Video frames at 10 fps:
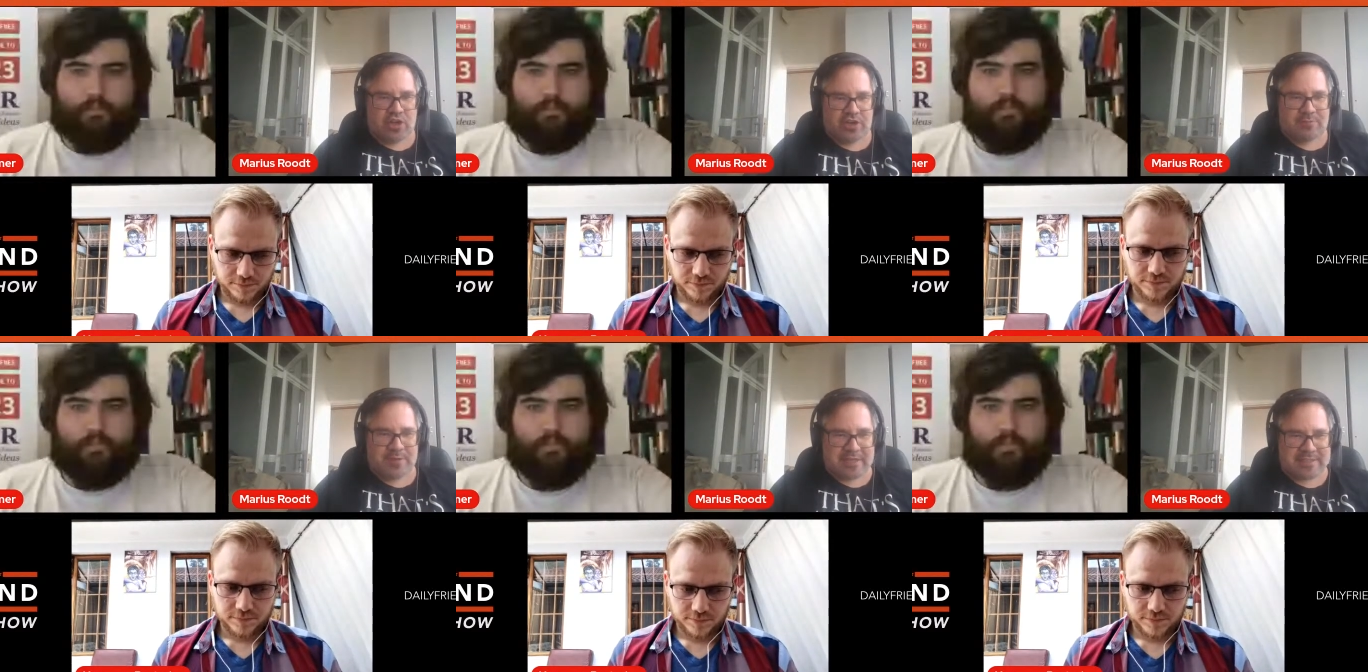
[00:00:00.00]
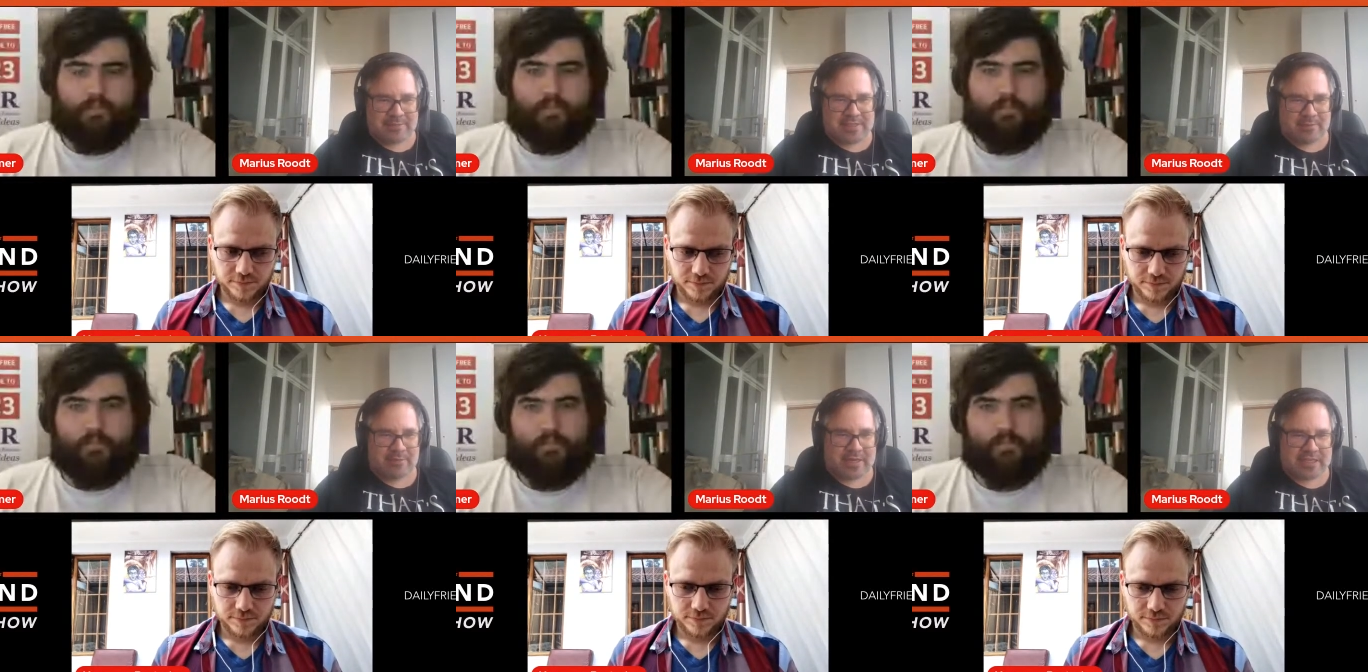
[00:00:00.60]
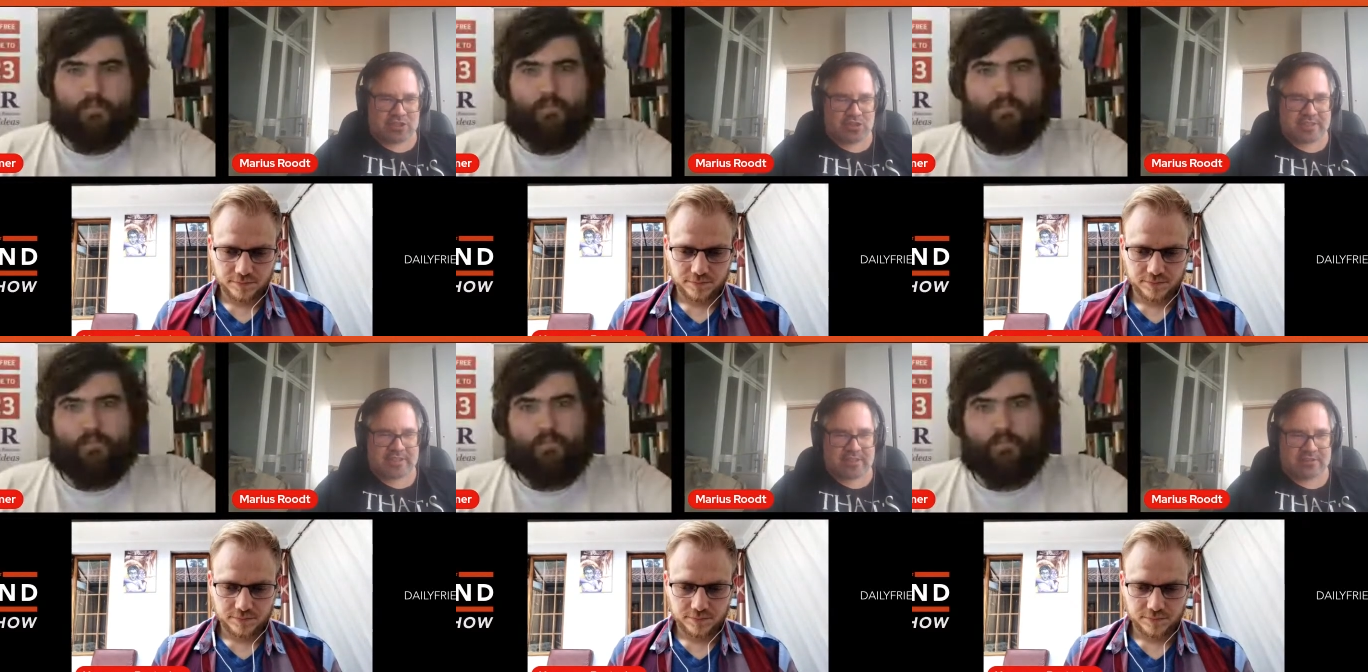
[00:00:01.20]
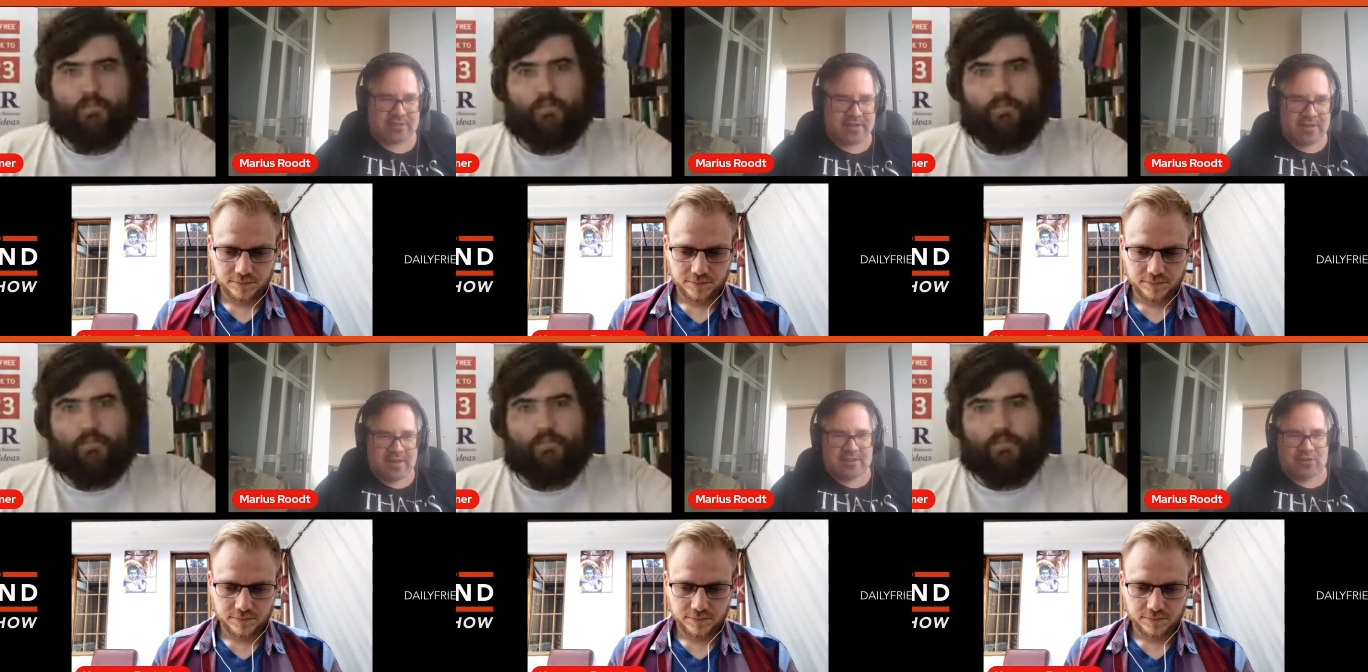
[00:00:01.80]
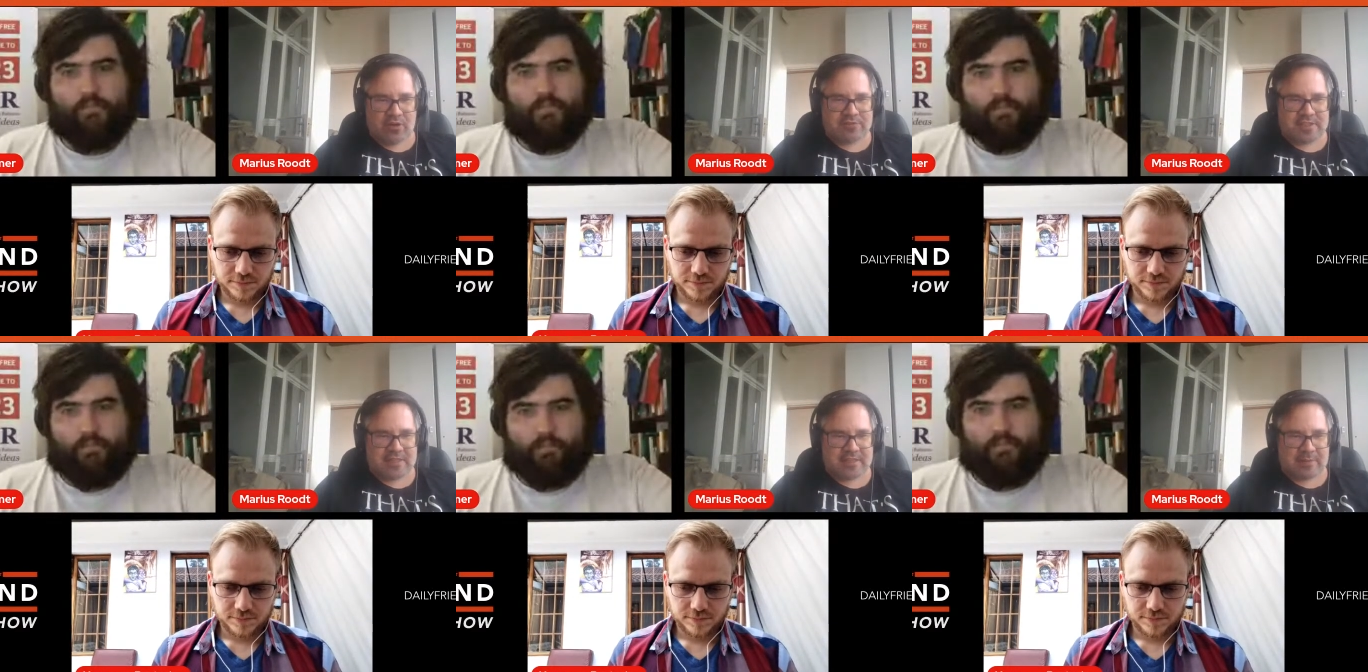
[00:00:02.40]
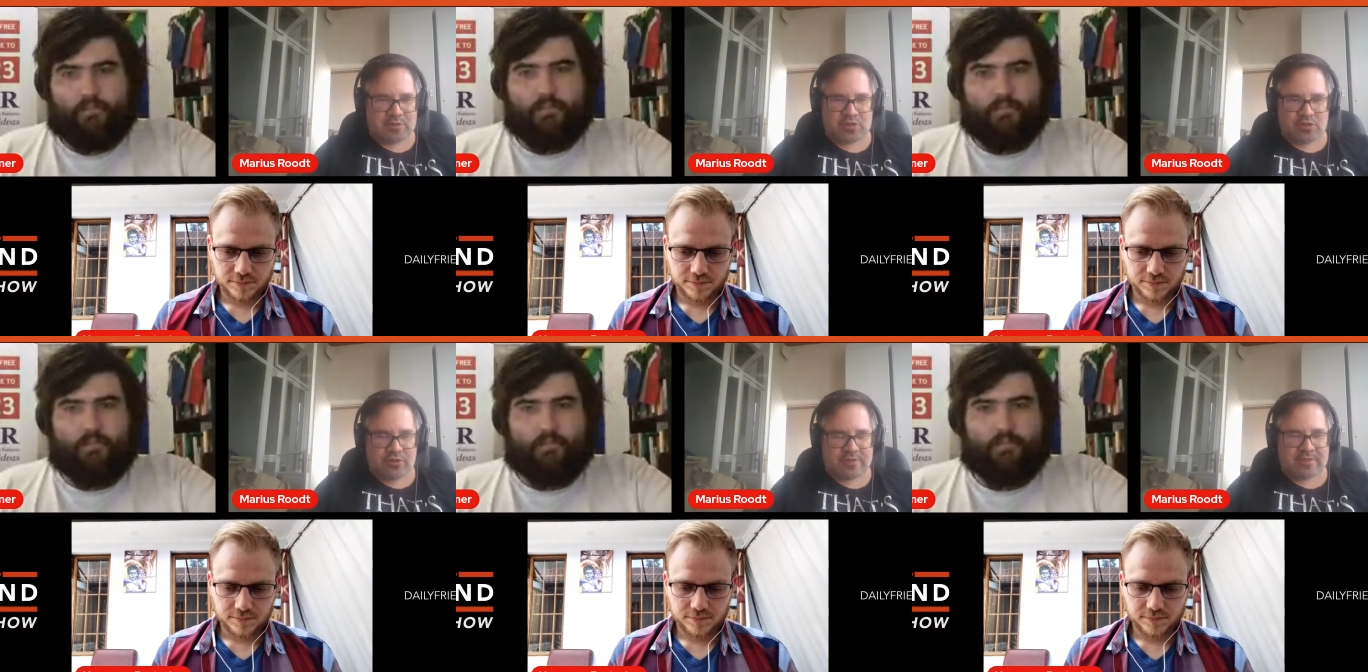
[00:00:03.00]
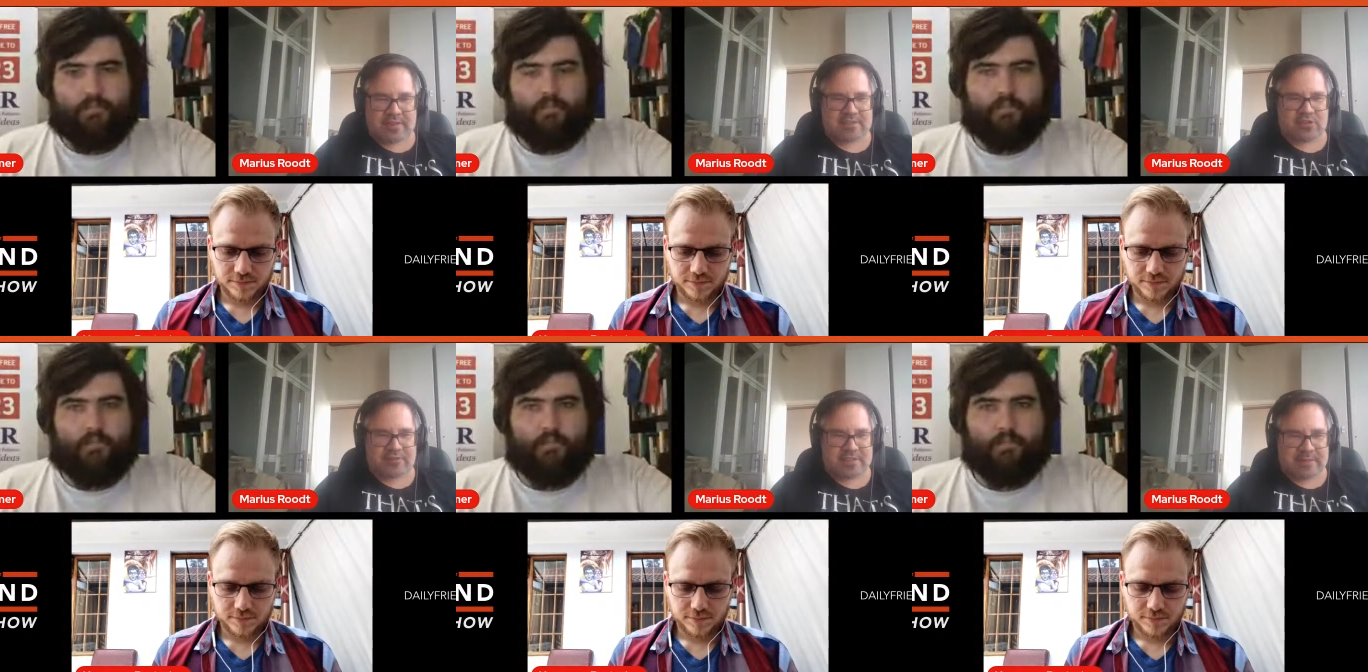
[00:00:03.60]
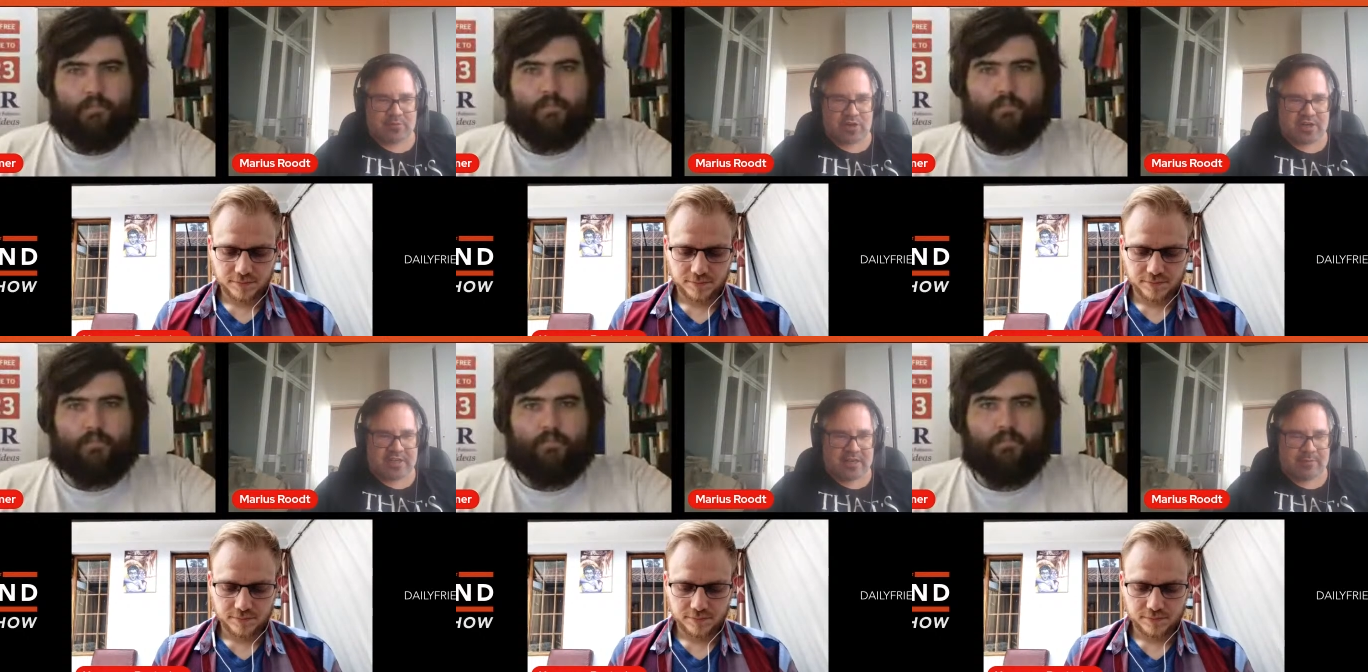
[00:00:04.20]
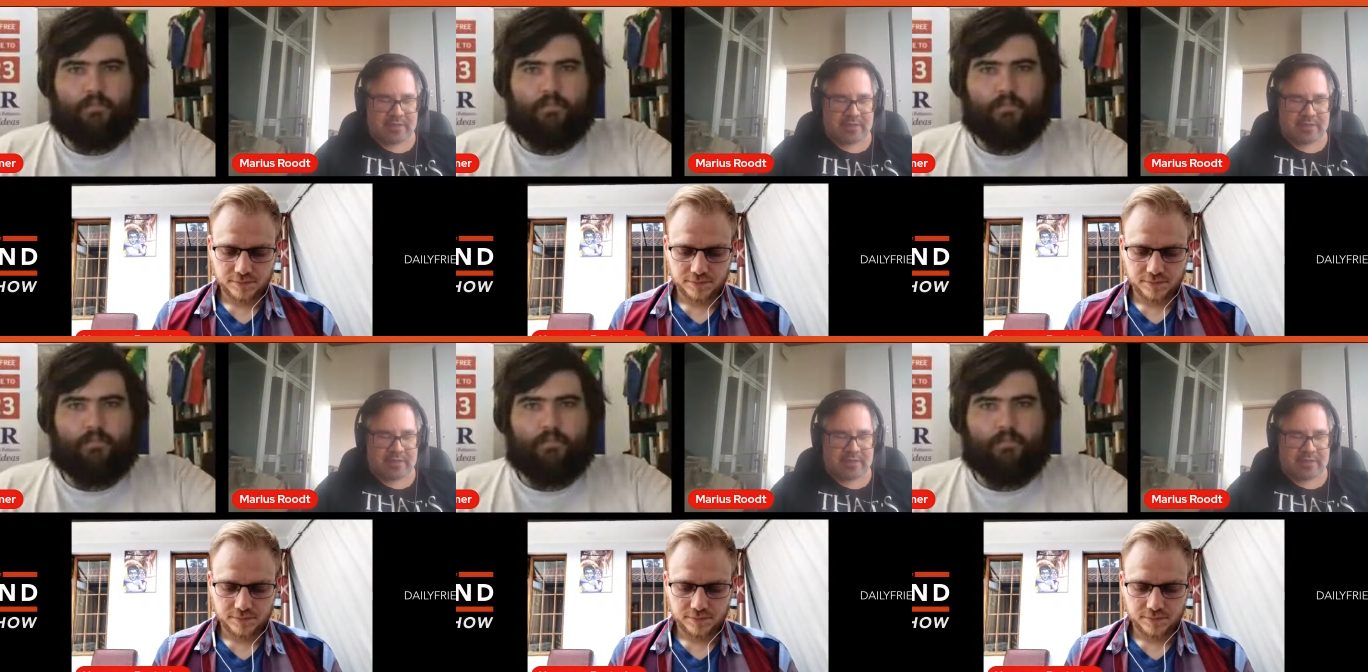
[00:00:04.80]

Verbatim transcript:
Speaker 1: you know, being a Zama you might get shot and killed. You know, obviously, I'm sure this is obviously something we're not going to hear